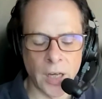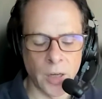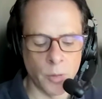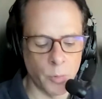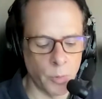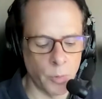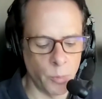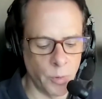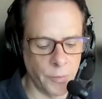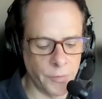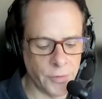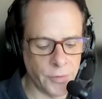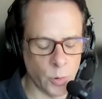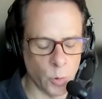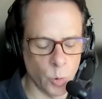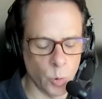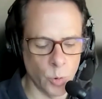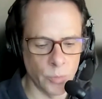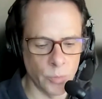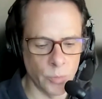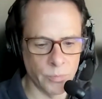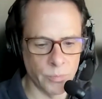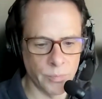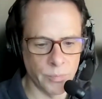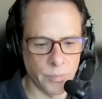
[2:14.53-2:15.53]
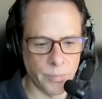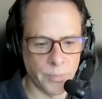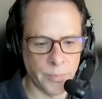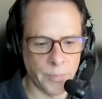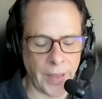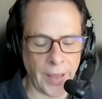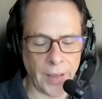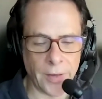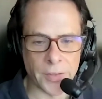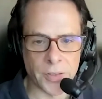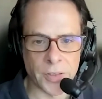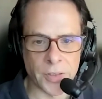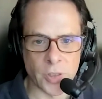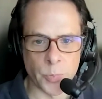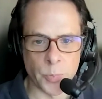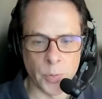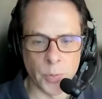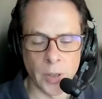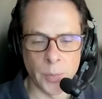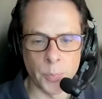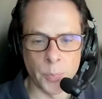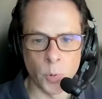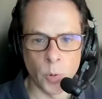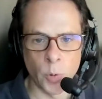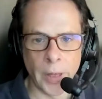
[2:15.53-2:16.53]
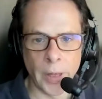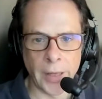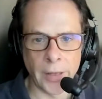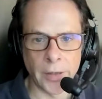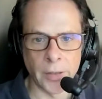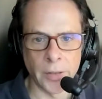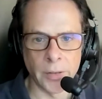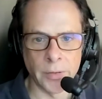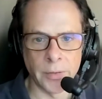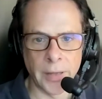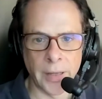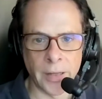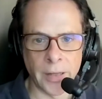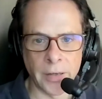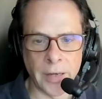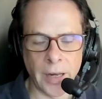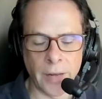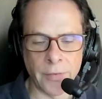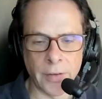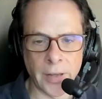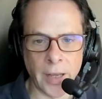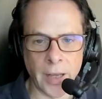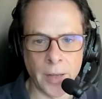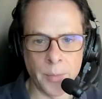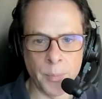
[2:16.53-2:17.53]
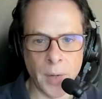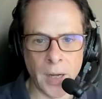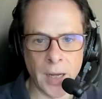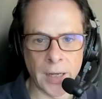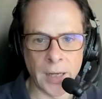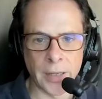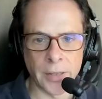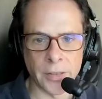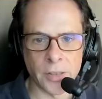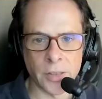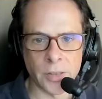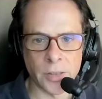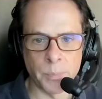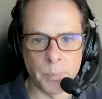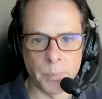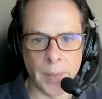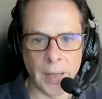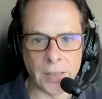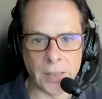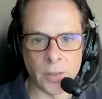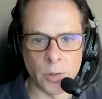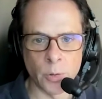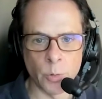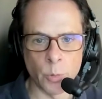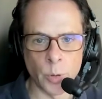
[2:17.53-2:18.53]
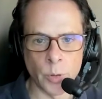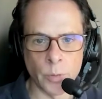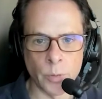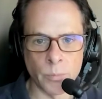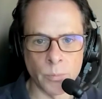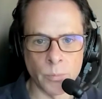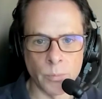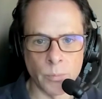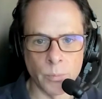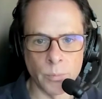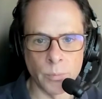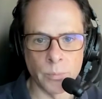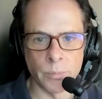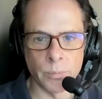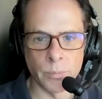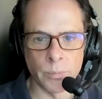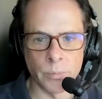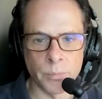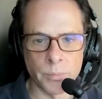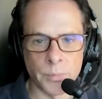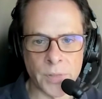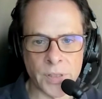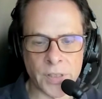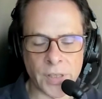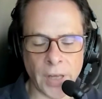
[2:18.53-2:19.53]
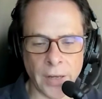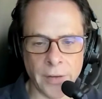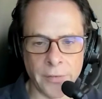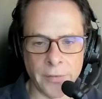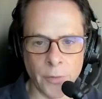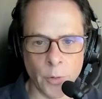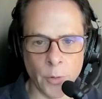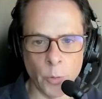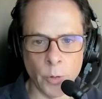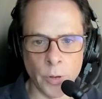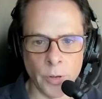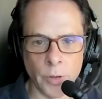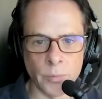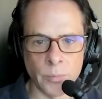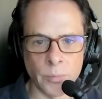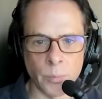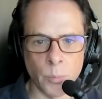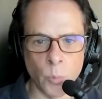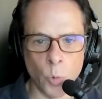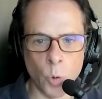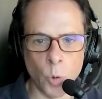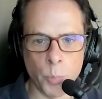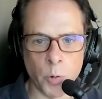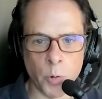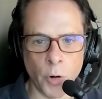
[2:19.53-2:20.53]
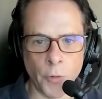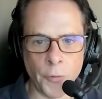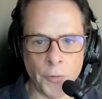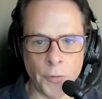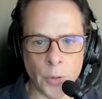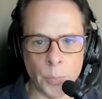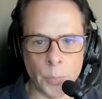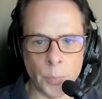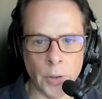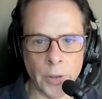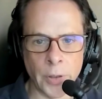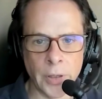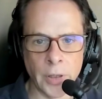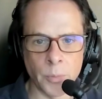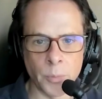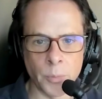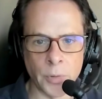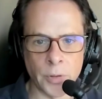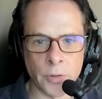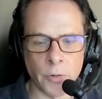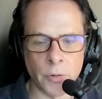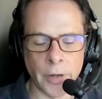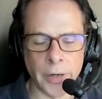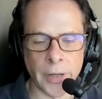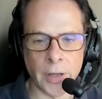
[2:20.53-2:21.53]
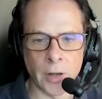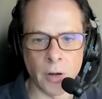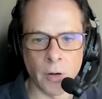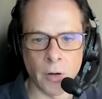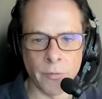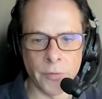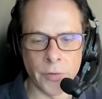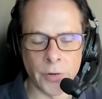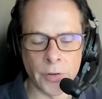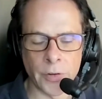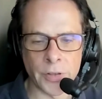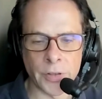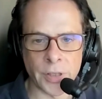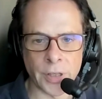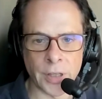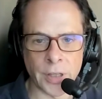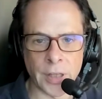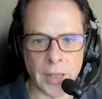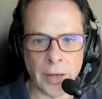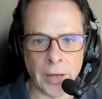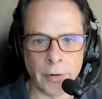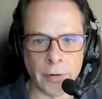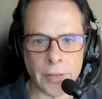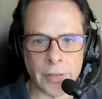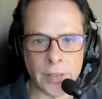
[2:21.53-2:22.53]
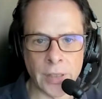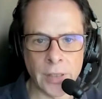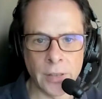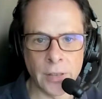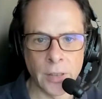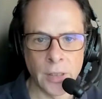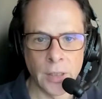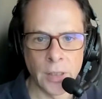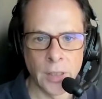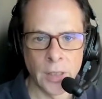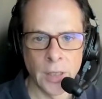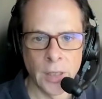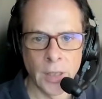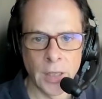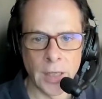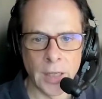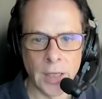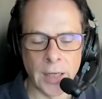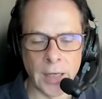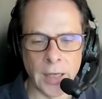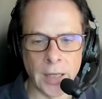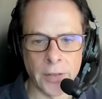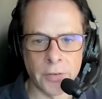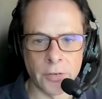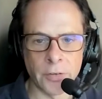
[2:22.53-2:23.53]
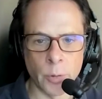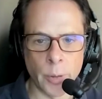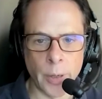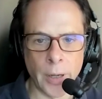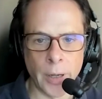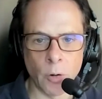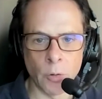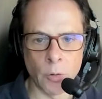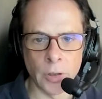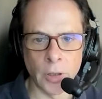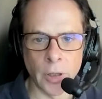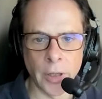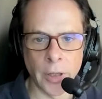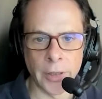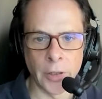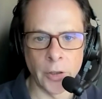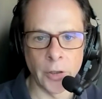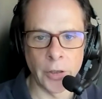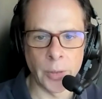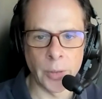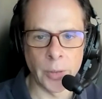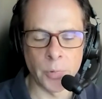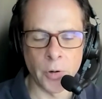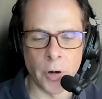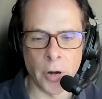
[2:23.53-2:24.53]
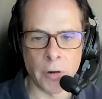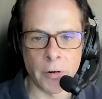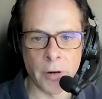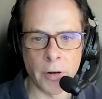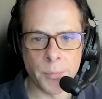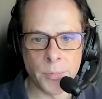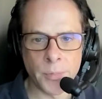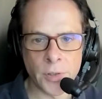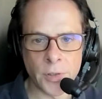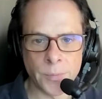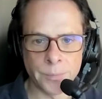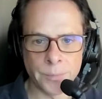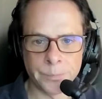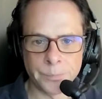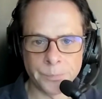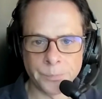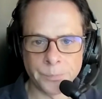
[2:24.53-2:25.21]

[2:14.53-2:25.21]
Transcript: We've taught thousands of people how to navigate markets better and safer and more profitably and with greater confidence and clarity through our online learning programs.